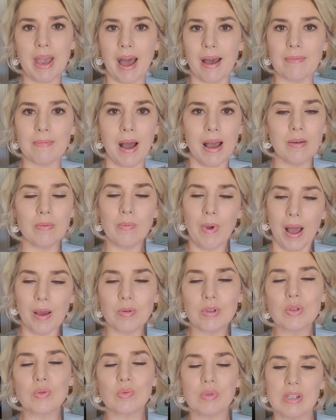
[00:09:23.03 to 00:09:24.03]
Yeah, I, I
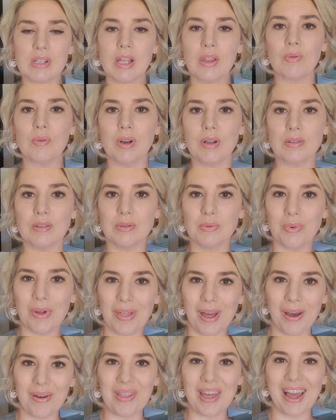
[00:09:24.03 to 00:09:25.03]
was really thrilled
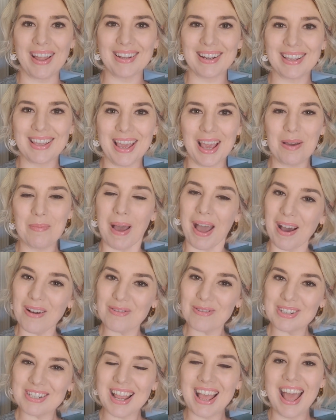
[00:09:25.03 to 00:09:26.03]
with how that came
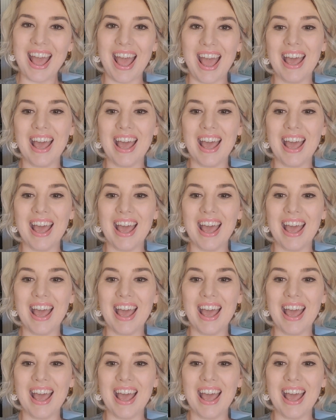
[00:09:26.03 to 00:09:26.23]
out.